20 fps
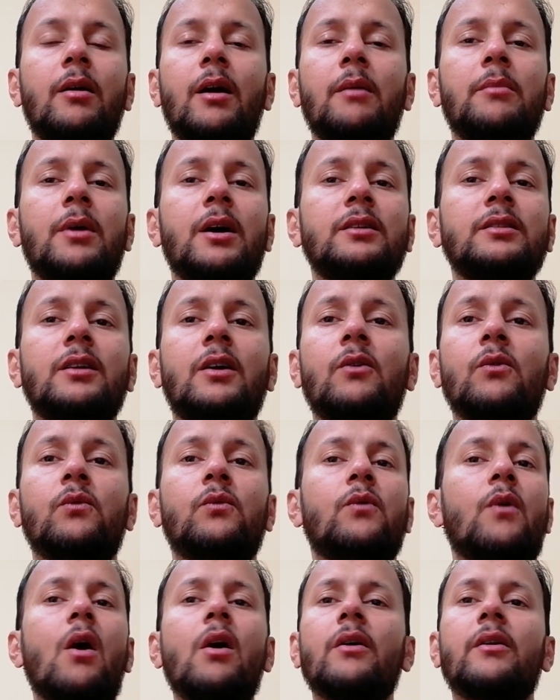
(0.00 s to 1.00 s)
among the
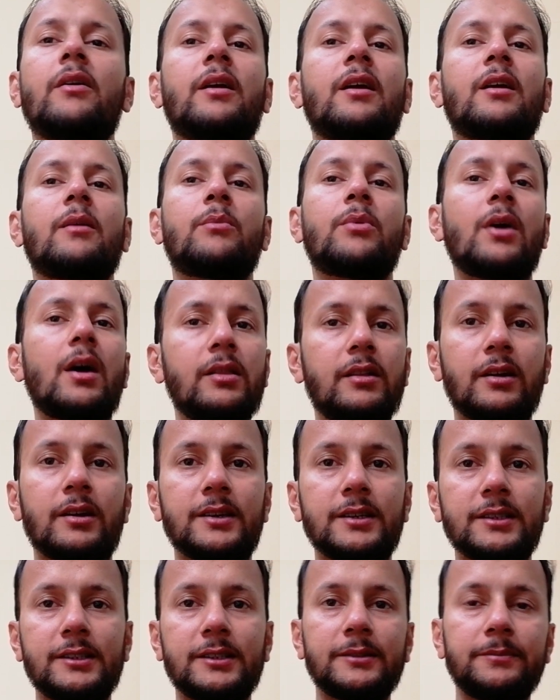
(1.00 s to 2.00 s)
warring
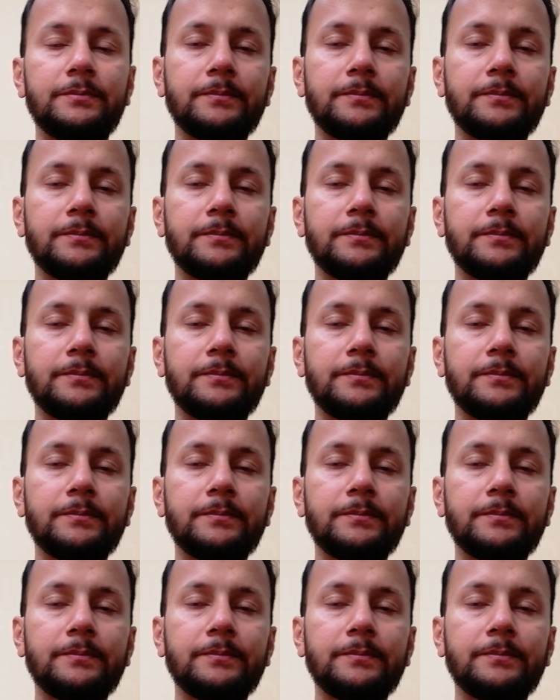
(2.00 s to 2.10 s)
brothers.